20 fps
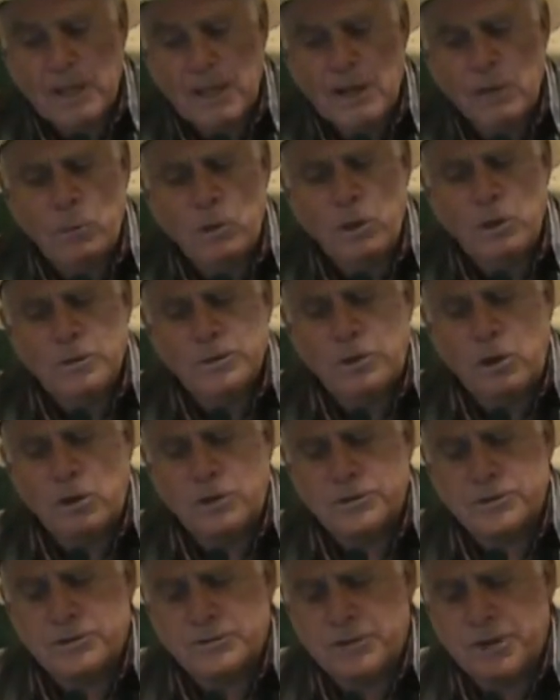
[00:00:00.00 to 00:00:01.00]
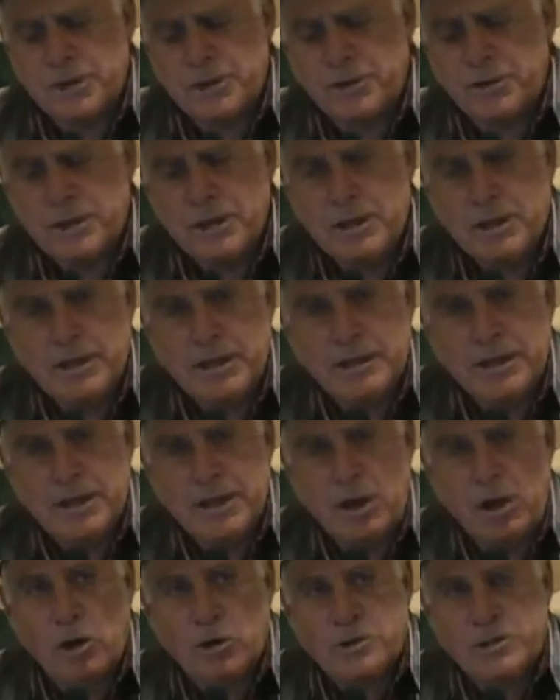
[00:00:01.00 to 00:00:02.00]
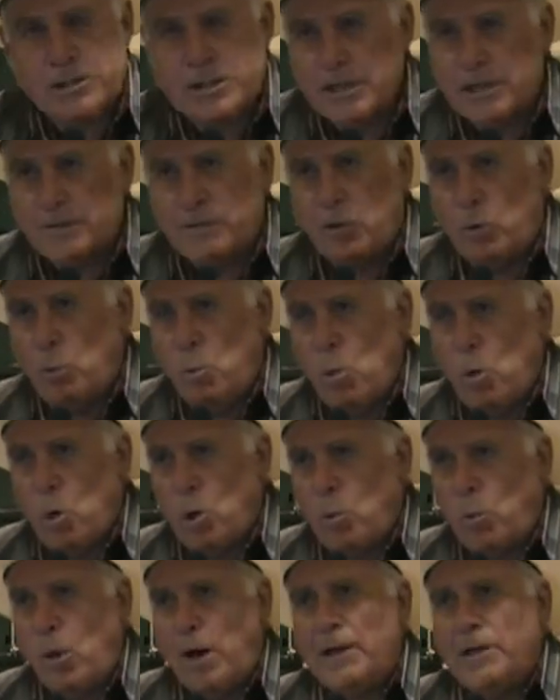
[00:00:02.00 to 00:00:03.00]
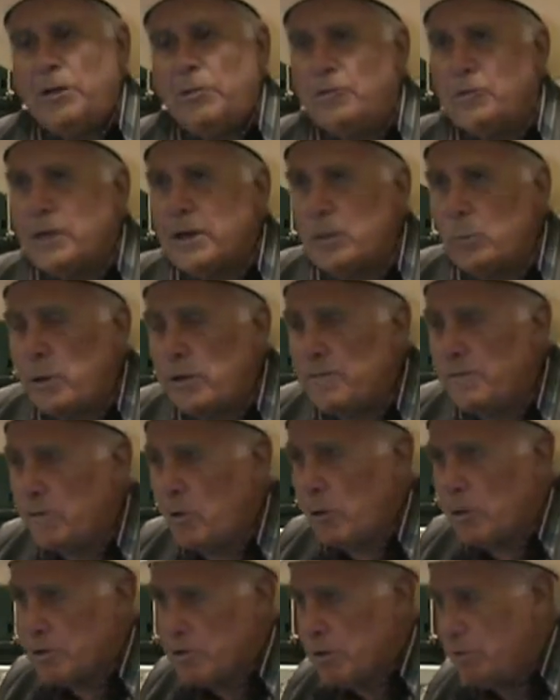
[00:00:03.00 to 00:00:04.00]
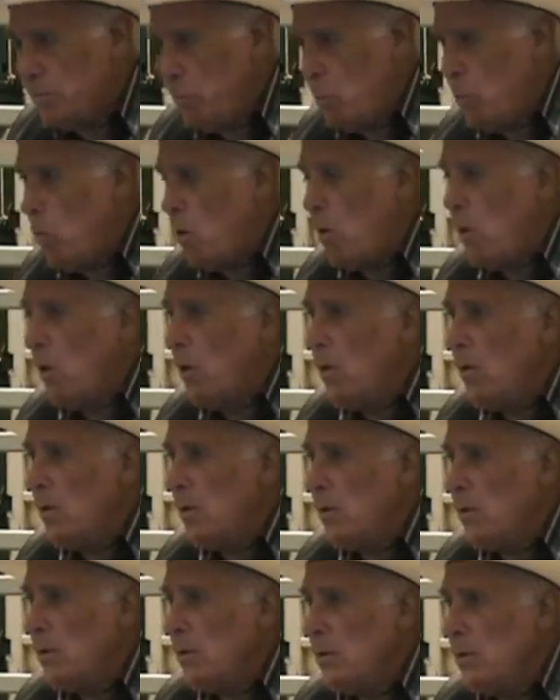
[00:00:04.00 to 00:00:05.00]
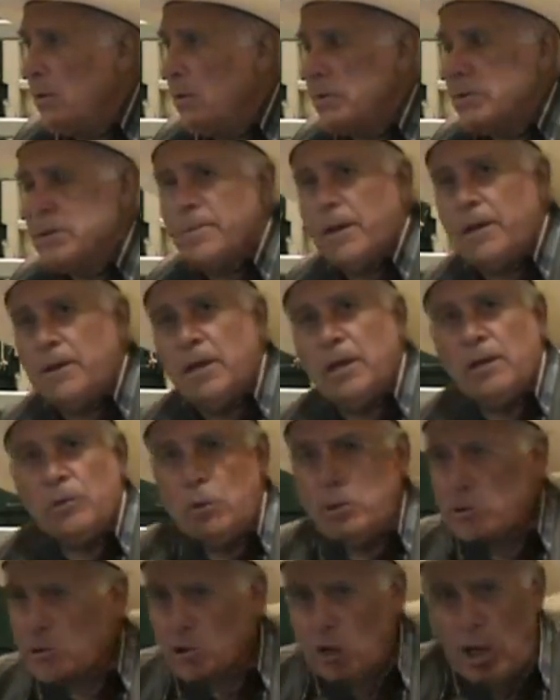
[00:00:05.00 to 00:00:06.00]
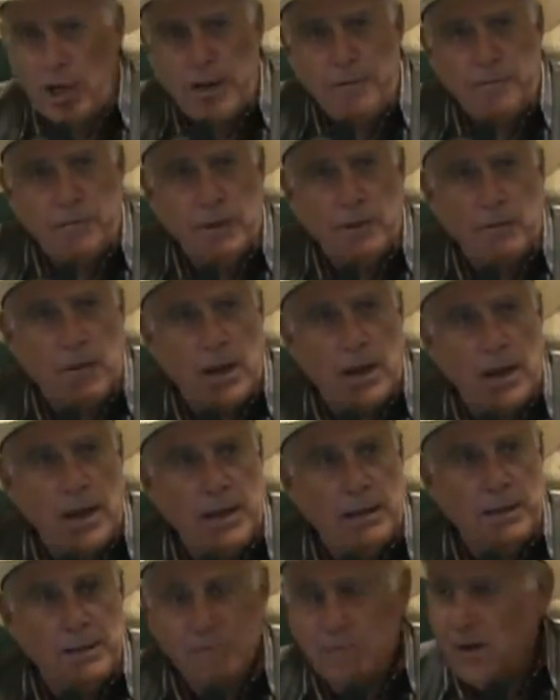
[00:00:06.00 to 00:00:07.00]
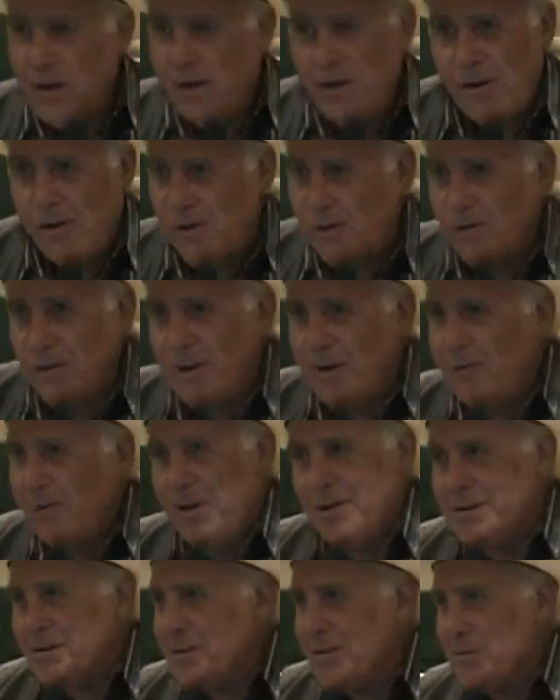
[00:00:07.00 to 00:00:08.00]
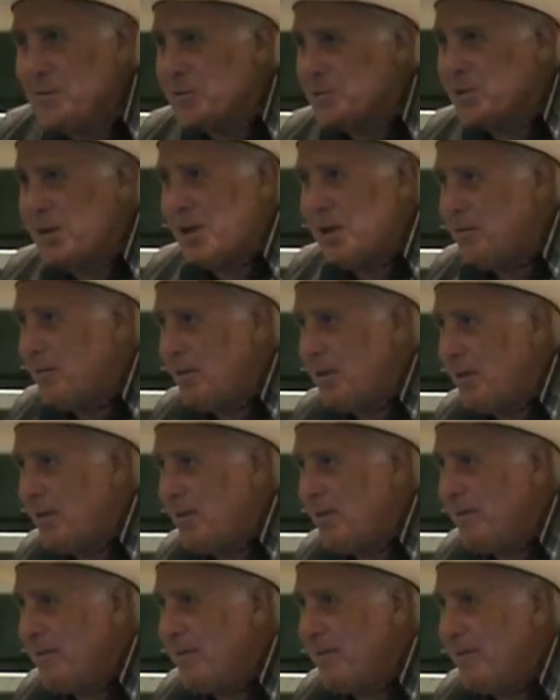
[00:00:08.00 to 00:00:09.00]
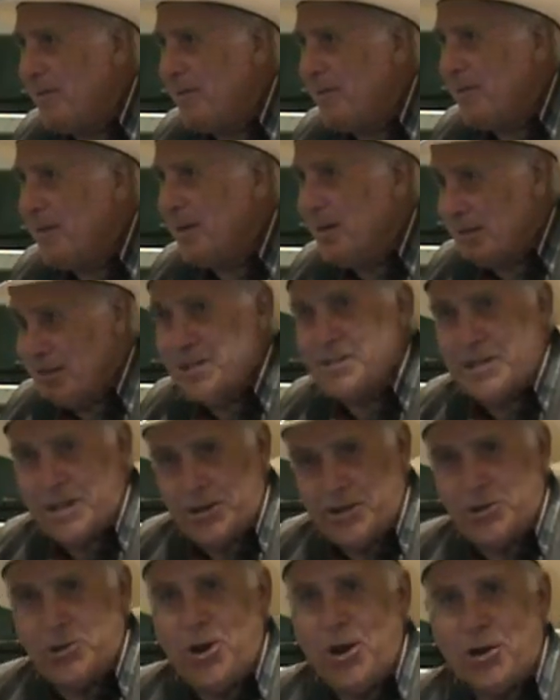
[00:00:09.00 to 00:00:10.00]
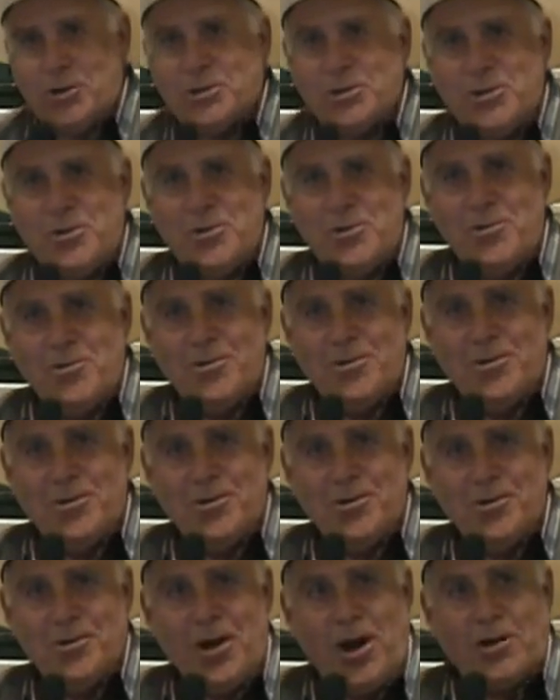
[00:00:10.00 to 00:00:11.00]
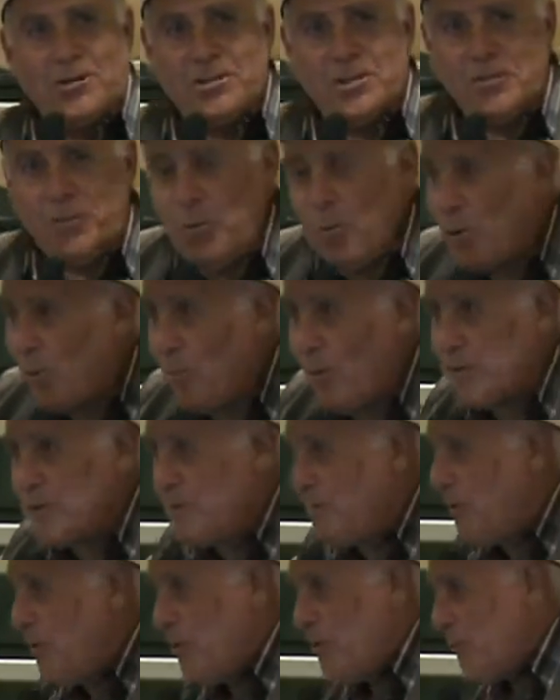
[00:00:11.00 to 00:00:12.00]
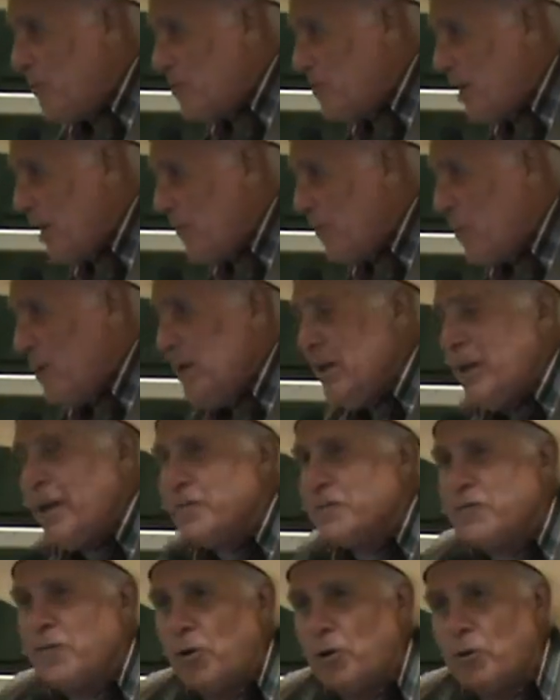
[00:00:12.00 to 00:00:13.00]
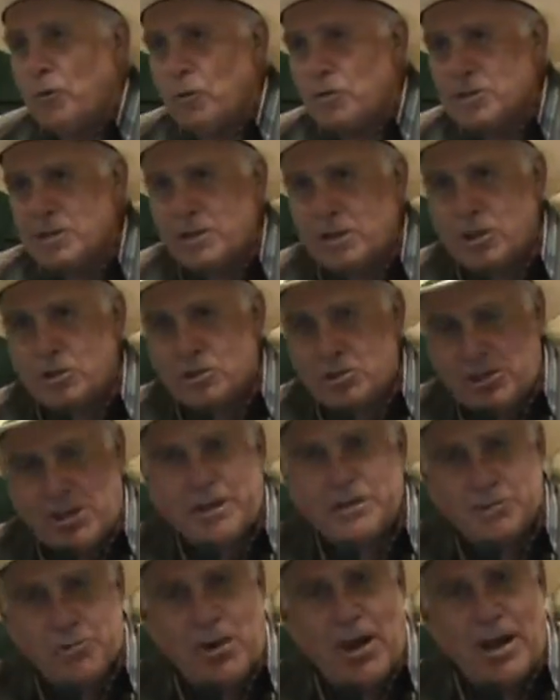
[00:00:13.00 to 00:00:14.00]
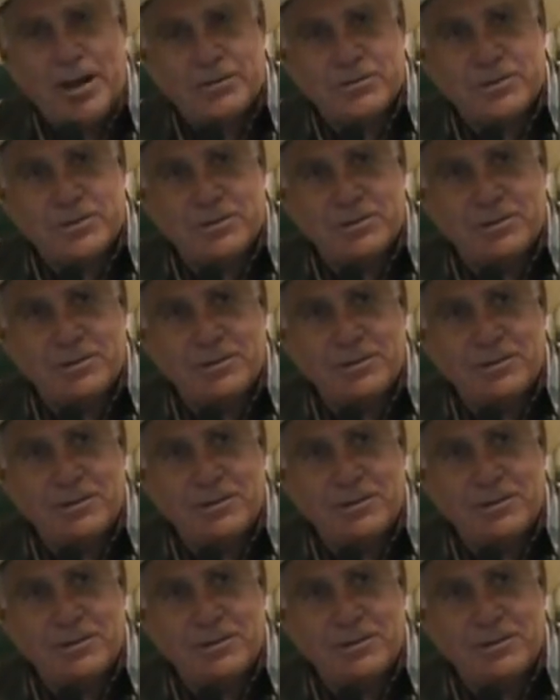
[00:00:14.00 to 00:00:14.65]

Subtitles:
I want to also tell you that our Civil War, why do you think we fought a Civil War? It was slavery, right? No, it wasn't over slavery. Is that a shock to you? Our Civil War wasn't fought over slavery. It was fought over states' rights.